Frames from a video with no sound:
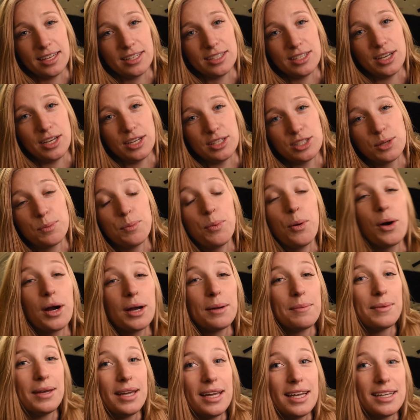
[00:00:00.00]
to
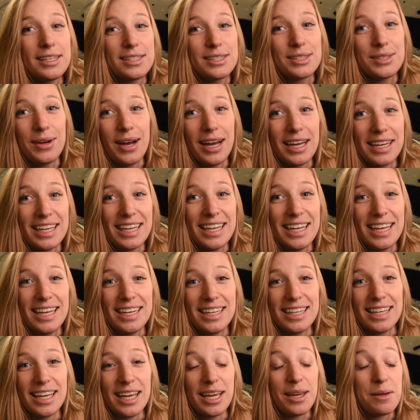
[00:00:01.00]
support me so I
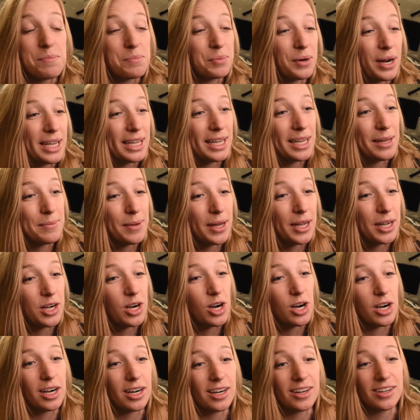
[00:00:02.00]
can keep breaking my
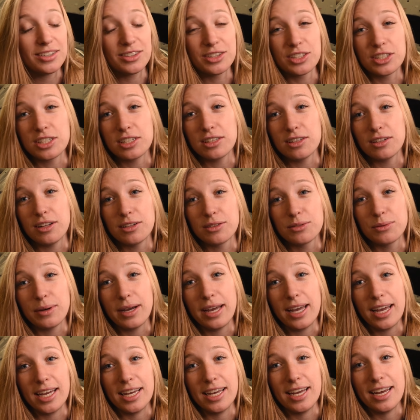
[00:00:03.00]
car and learning along the
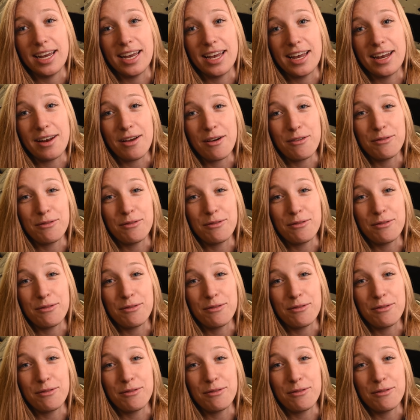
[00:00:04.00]
way and